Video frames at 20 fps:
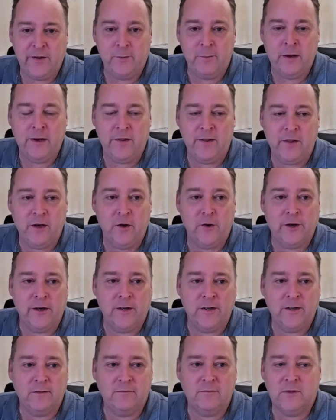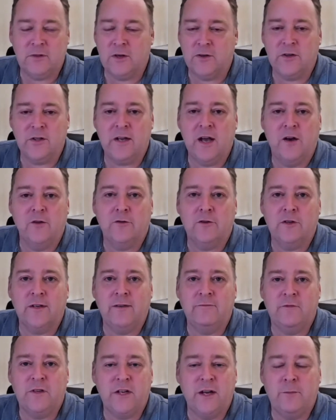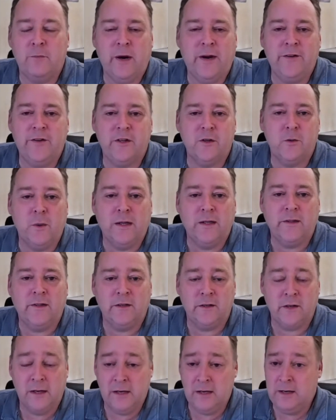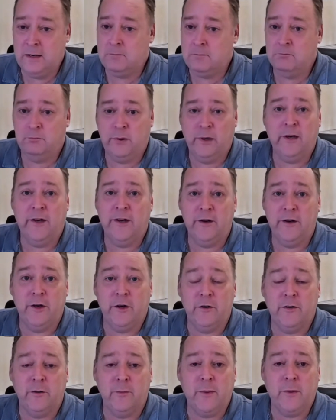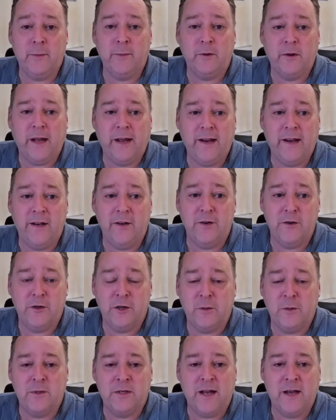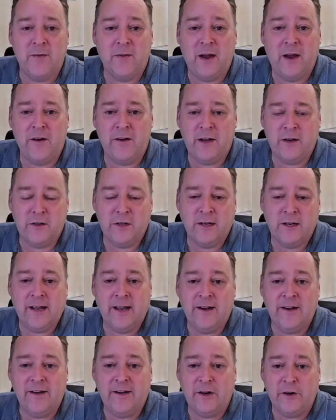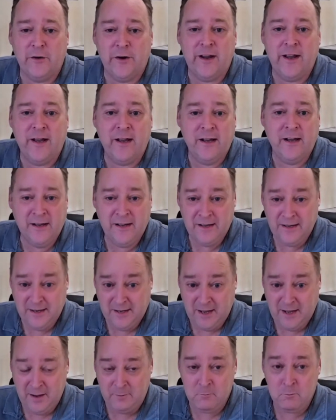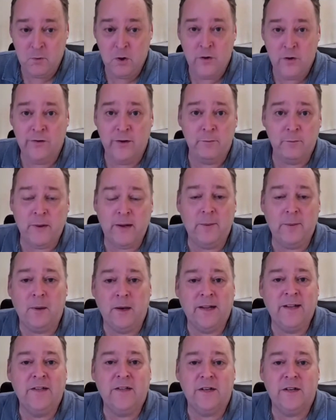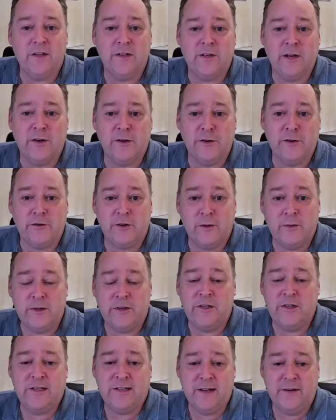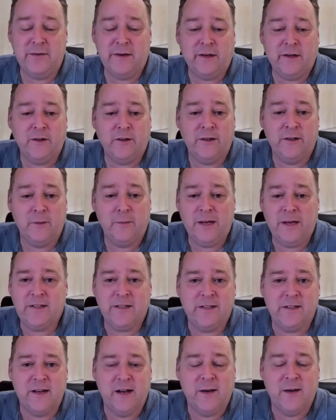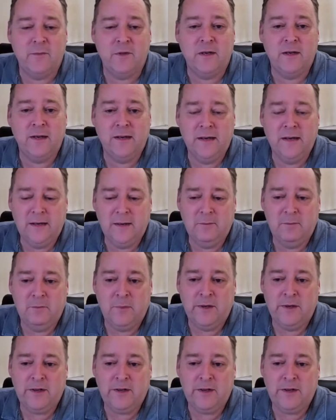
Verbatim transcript: mean, I think at the minute they're looking to sort of sit on seventy apprentice welders. Brilliant news for people getting into jobs down there and actually getting a career and moving people into this industry, which is difficult for the best of times.